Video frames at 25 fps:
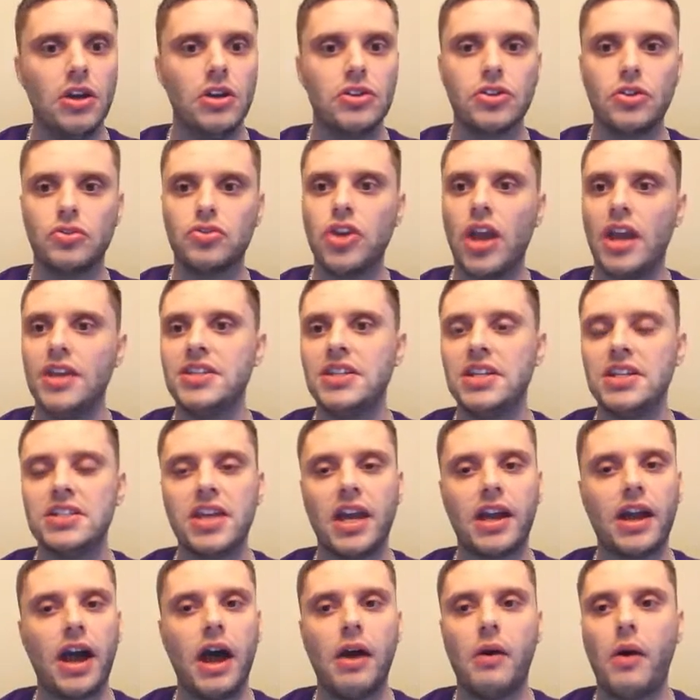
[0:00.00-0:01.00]
So chasing is
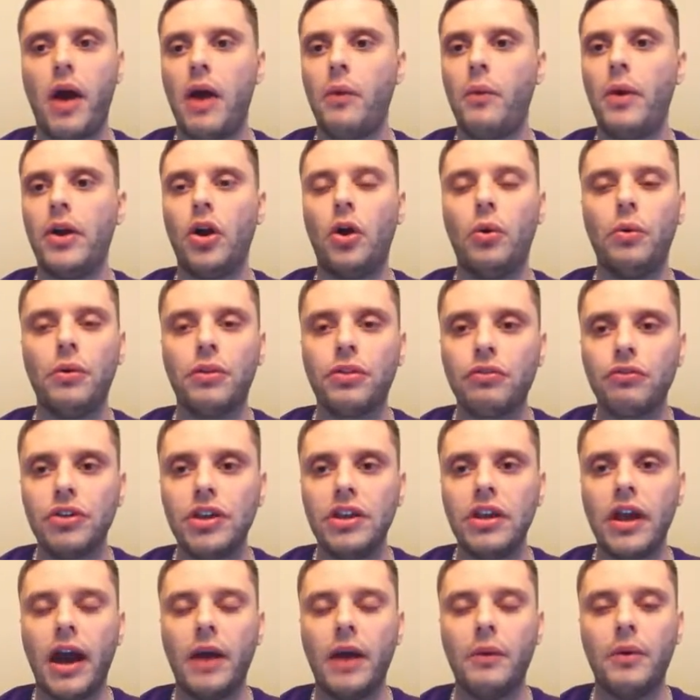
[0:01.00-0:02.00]
like I went
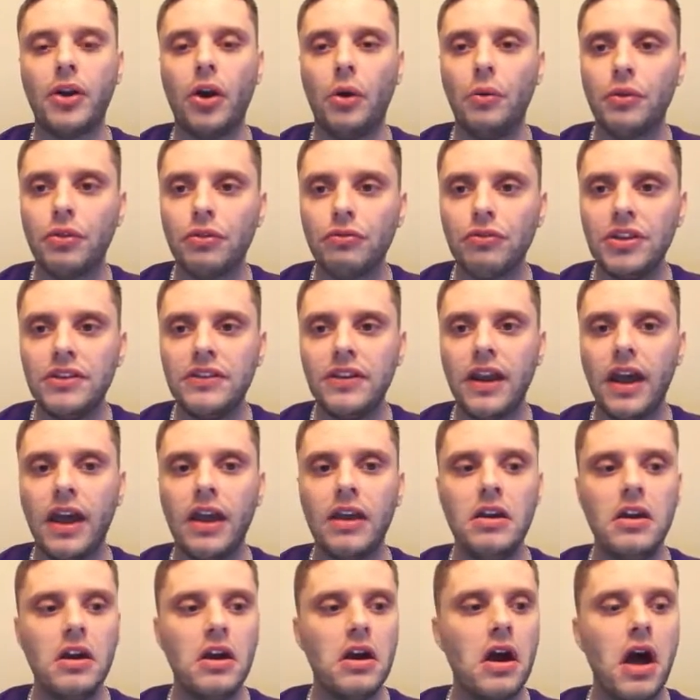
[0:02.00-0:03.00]
0-3. I went 0-3
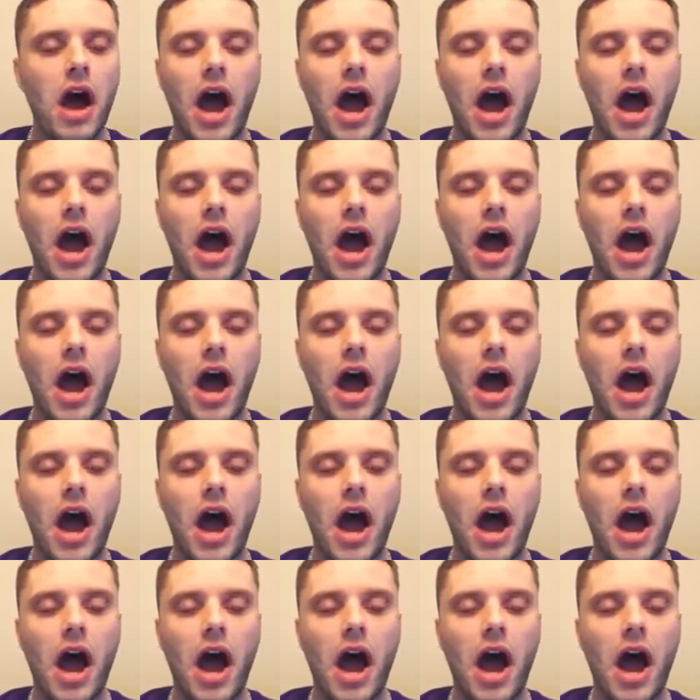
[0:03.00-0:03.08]
today.